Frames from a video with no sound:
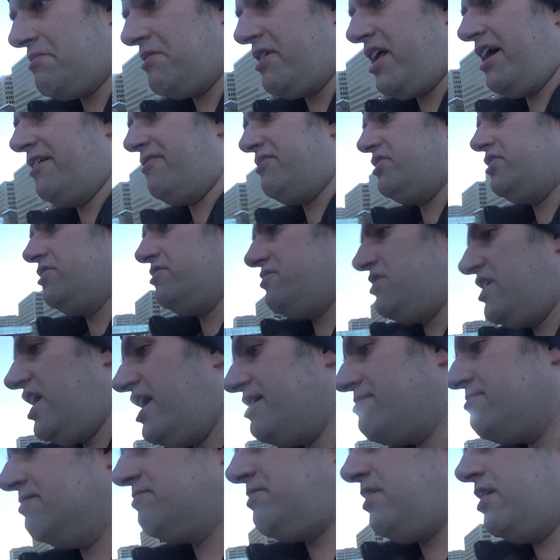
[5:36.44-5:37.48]
would have to
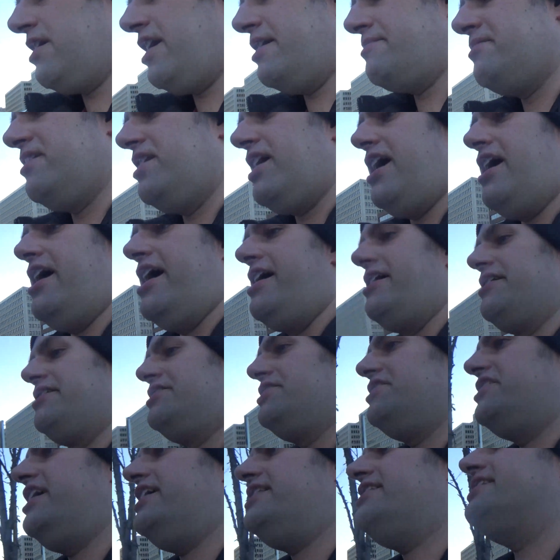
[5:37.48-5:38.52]
and
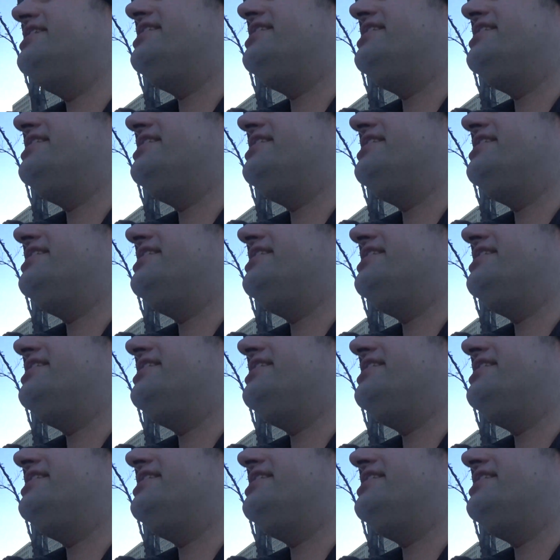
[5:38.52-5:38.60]
to get